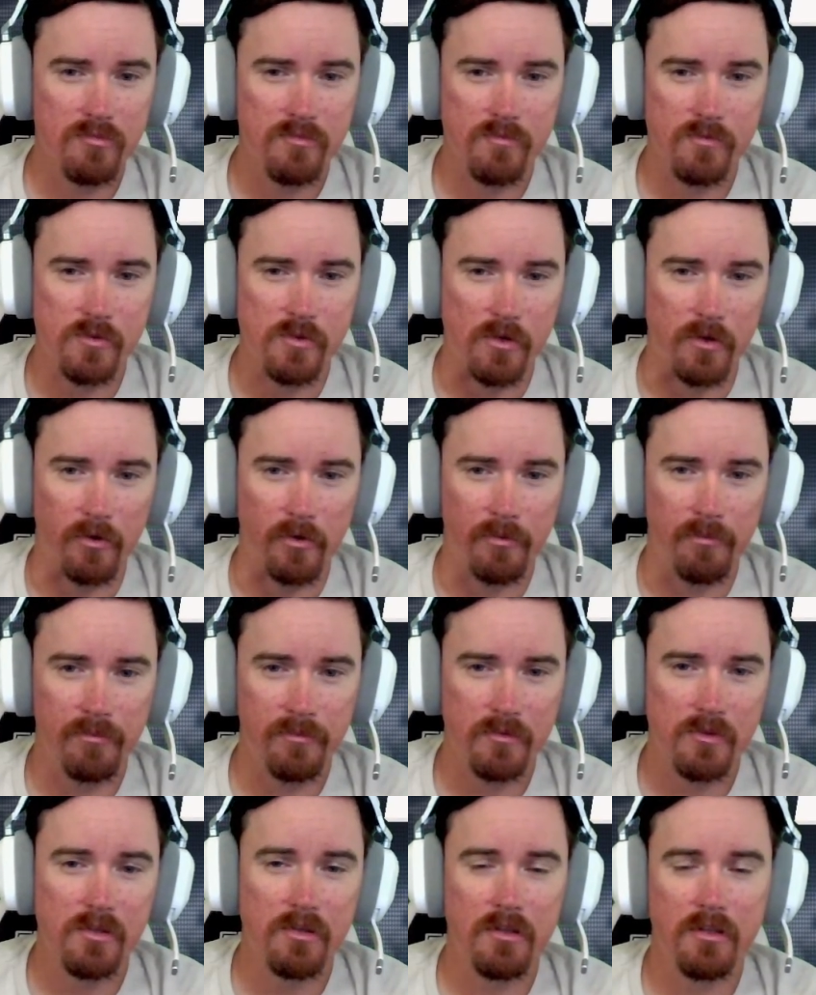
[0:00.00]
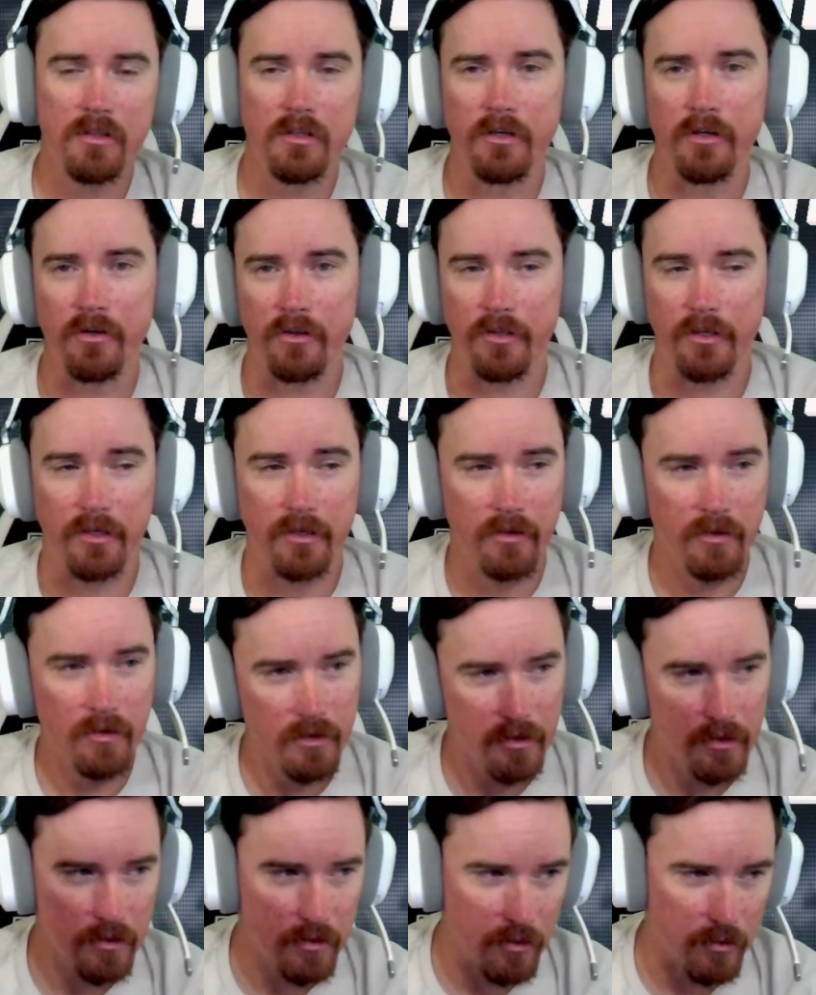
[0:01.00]
So, clearly,
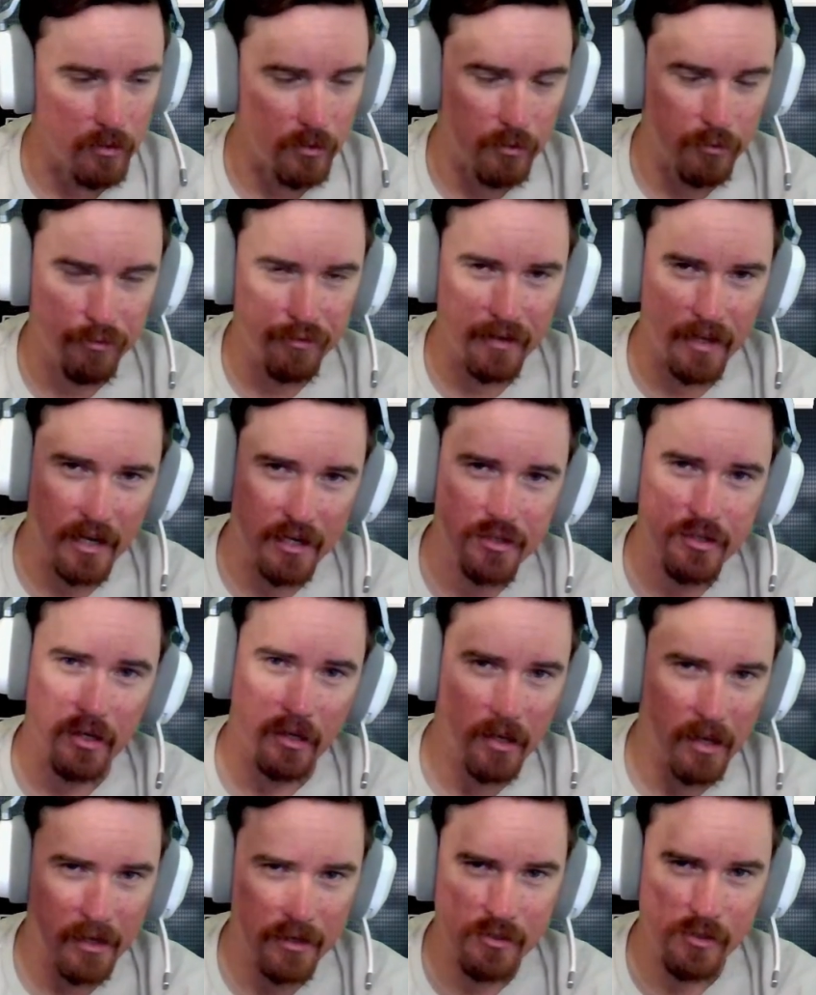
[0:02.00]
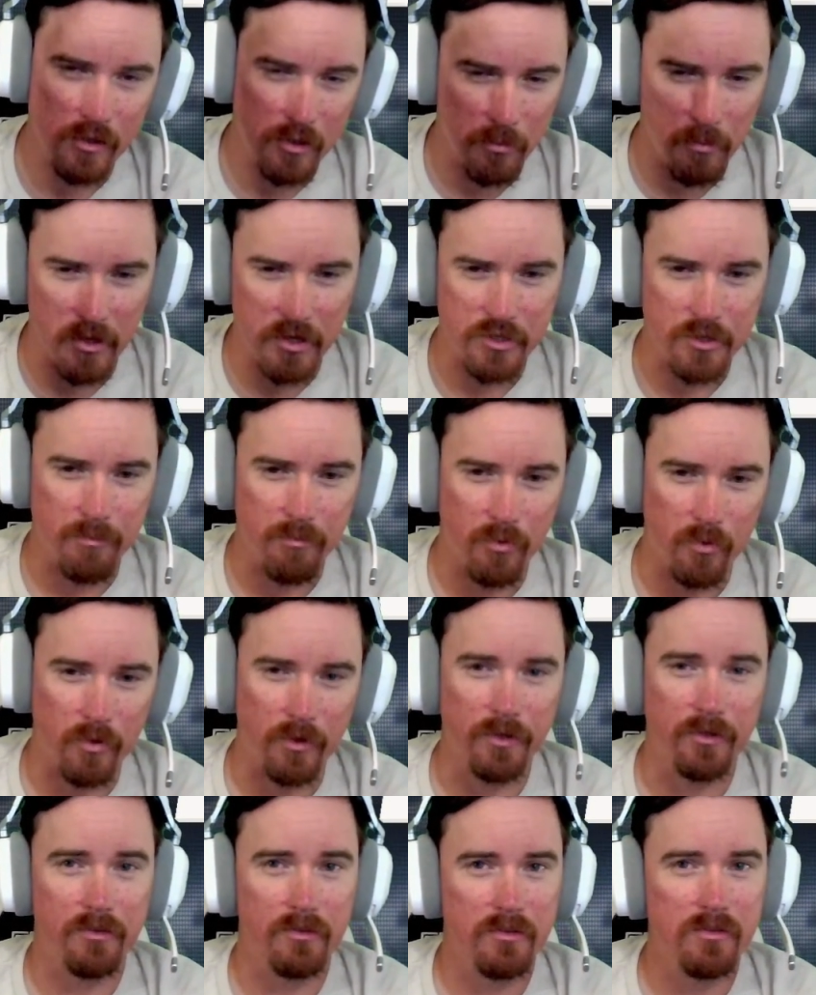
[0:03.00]
the little flashing exclamation point